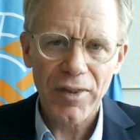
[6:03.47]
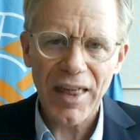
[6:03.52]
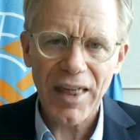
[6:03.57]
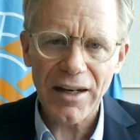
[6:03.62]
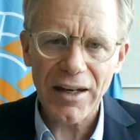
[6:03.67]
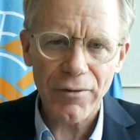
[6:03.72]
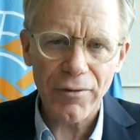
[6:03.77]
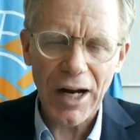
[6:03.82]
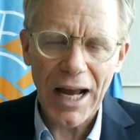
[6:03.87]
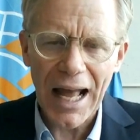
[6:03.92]

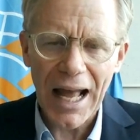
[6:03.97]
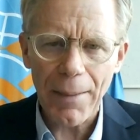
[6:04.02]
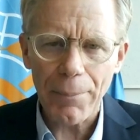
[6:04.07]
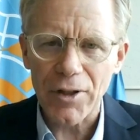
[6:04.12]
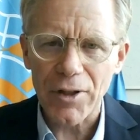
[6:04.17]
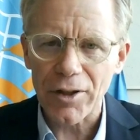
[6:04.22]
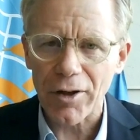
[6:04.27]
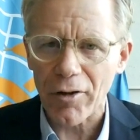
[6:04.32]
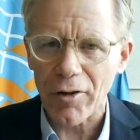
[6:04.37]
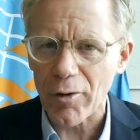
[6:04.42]
That never
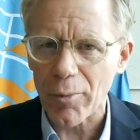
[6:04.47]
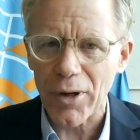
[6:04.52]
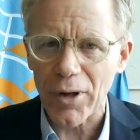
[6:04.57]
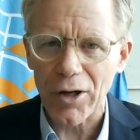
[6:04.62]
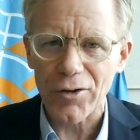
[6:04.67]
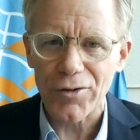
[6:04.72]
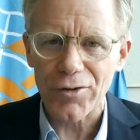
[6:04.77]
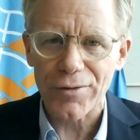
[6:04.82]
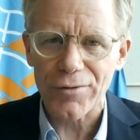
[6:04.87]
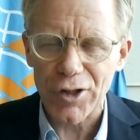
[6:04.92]
happened in other
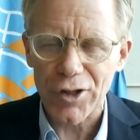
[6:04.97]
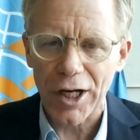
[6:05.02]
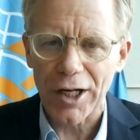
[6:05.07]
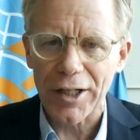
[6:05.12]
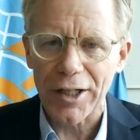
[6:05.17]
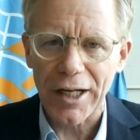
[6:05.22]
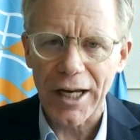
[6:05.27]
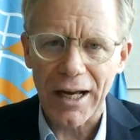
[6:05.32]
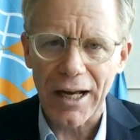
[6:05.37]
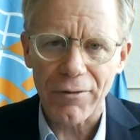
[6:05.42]
parts of
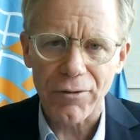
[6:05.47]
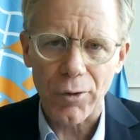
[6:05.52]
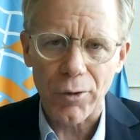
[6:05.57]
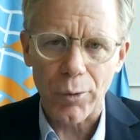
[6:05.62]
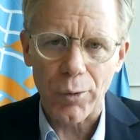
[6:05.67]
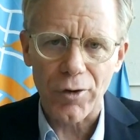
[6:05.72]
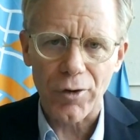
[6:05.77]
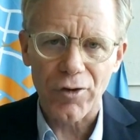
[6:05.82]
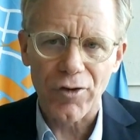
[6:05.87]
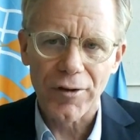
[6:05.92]
China
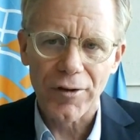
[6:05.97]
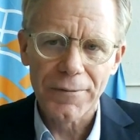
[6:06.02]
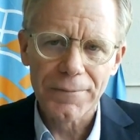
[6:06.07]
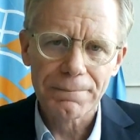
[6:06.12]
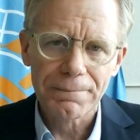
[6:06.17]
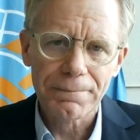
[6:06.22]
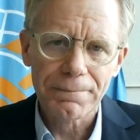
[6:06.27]
afterwards.